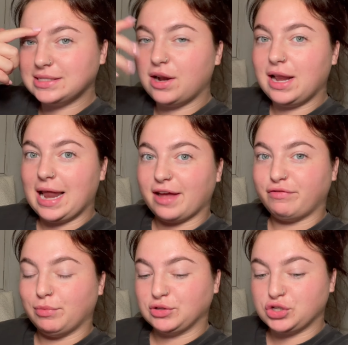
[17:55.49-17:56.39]
literally like a
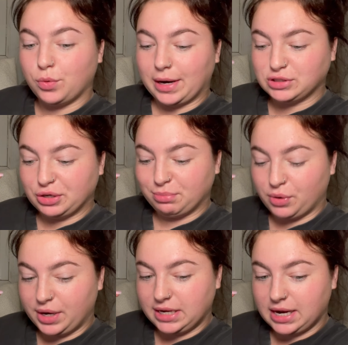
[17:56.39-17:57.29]
few months ago when I was
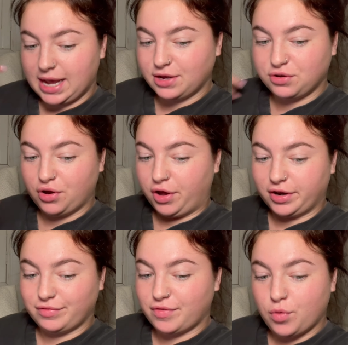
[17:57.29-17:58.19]
unemployed, I could not
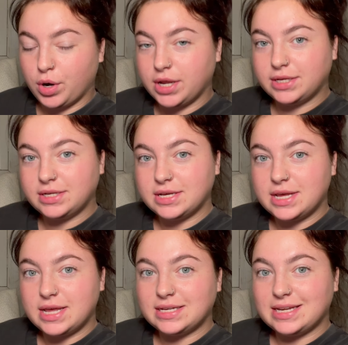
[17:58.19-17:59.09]
have afforded
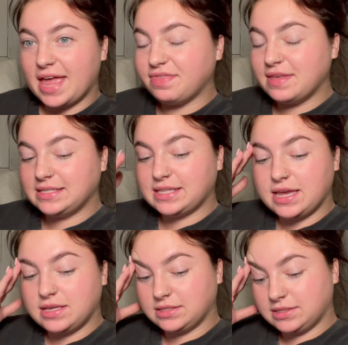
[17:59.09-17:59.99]
to get these
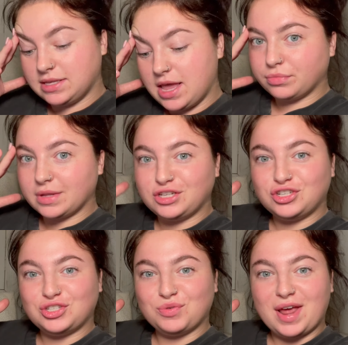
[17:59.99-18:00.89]
things. It's
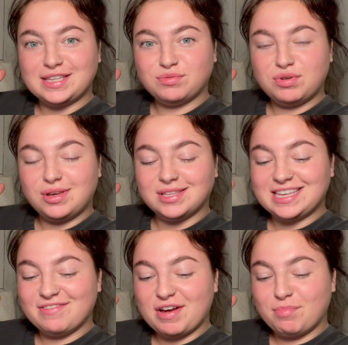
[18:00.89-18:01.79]
just so nice when you can
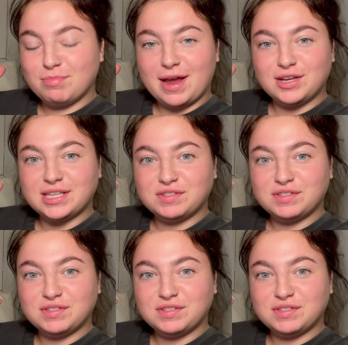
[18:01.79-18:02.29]
save up and buy yourself